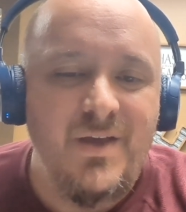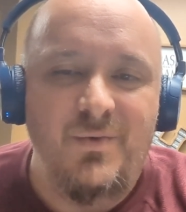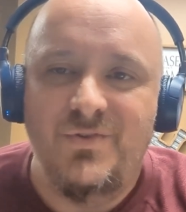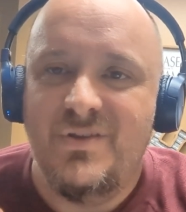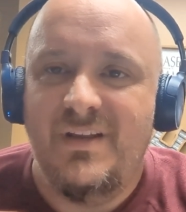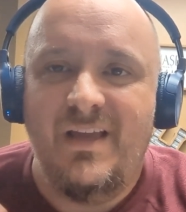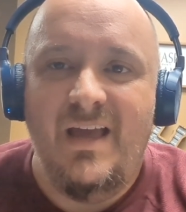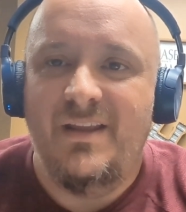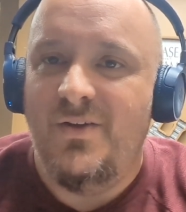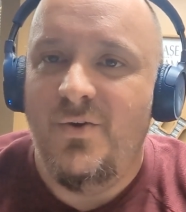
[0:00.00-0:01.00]
We're just gonna
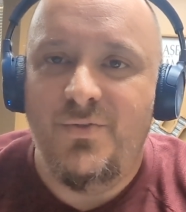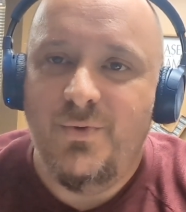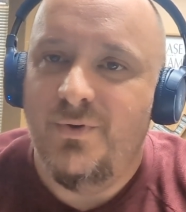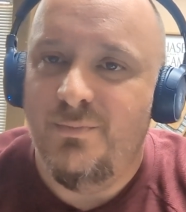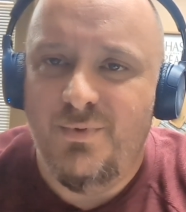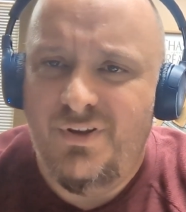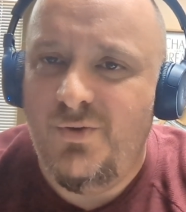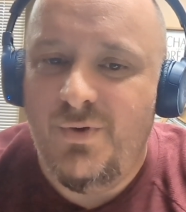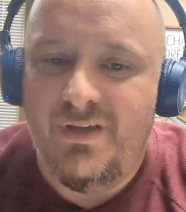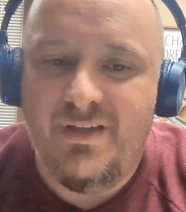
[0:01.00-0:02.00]
kind of go through it pretty
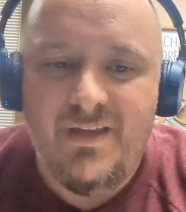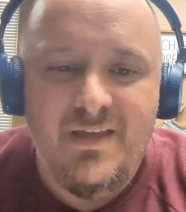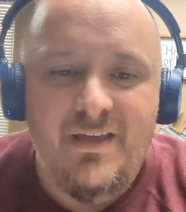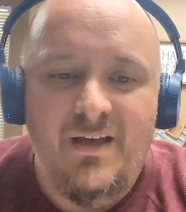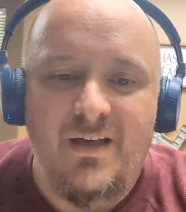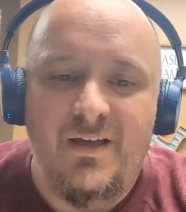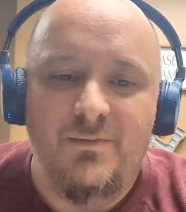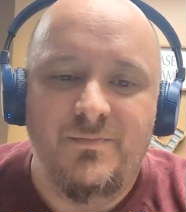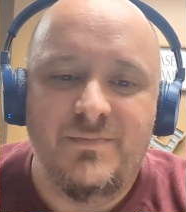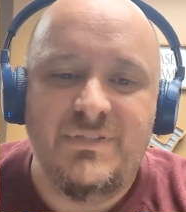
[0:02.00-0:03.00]
quick.
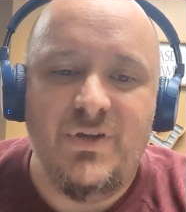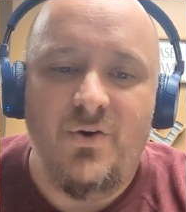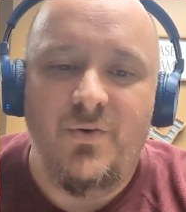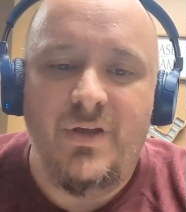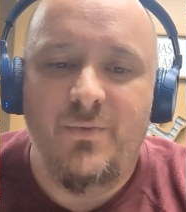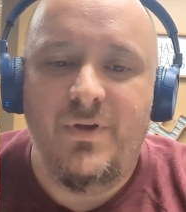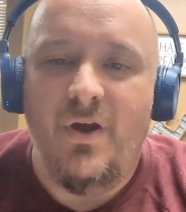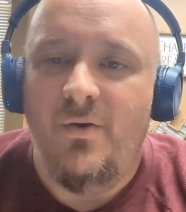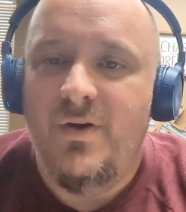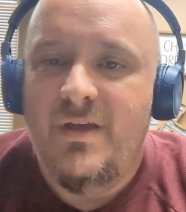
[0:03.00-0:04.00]
Um, so here we
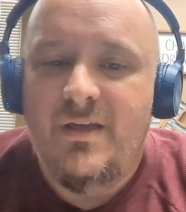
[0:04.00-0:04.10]
go.